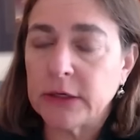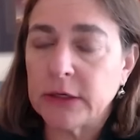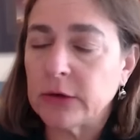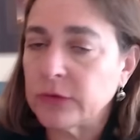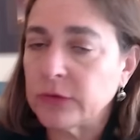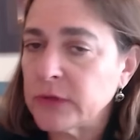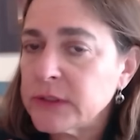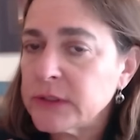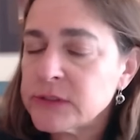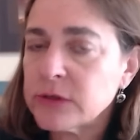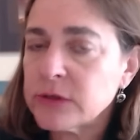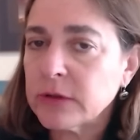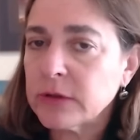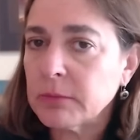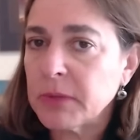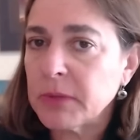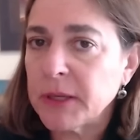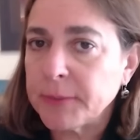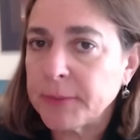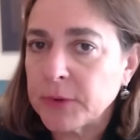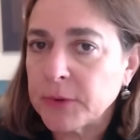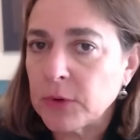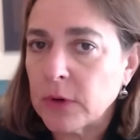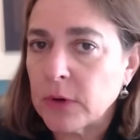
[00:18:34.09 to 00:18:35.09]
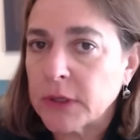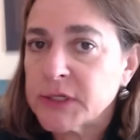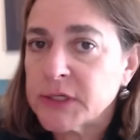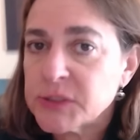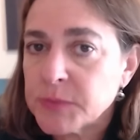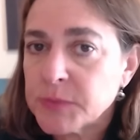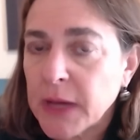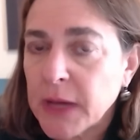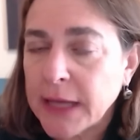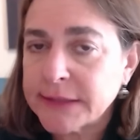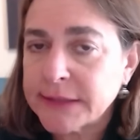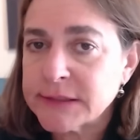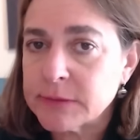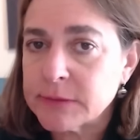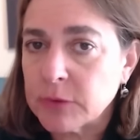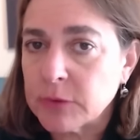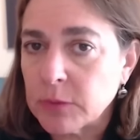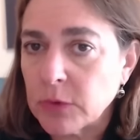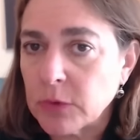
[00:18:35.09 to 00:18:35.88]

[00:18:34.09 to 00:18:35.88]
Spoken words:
You know, these are the people who are responsible,